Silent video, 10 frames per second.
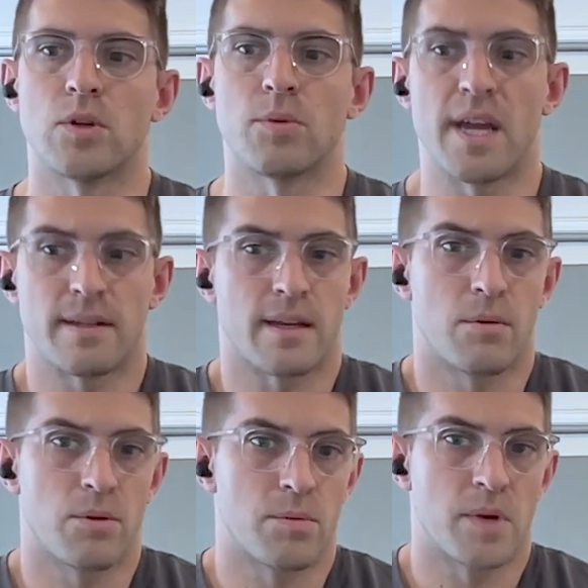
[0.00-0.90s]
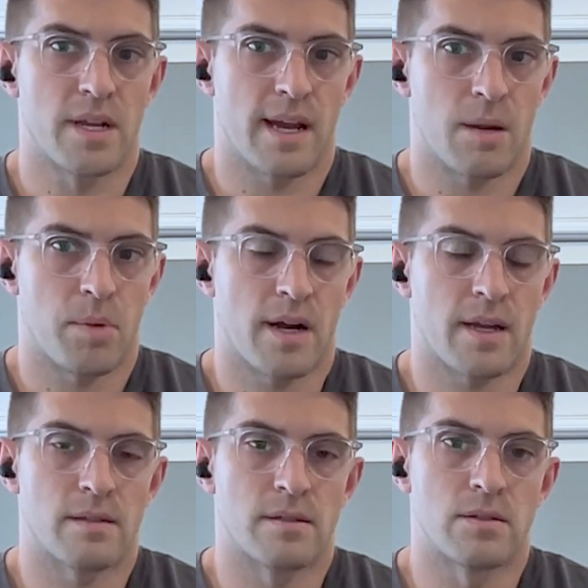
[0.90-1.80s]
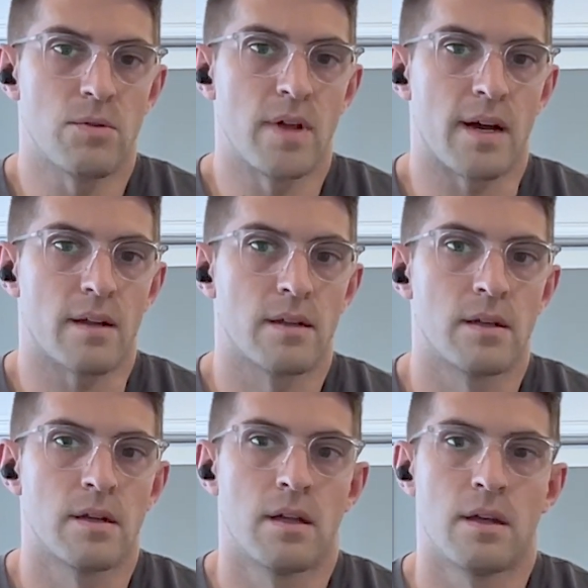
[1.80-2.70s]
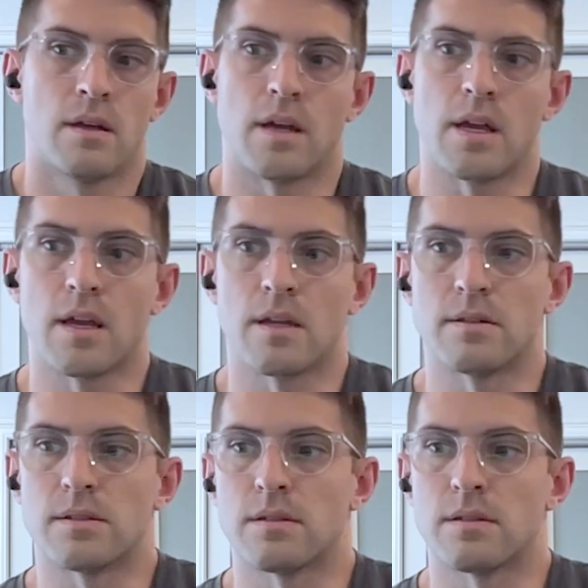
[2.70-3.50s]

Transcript: we had to come up with money out of pocket to do that. And,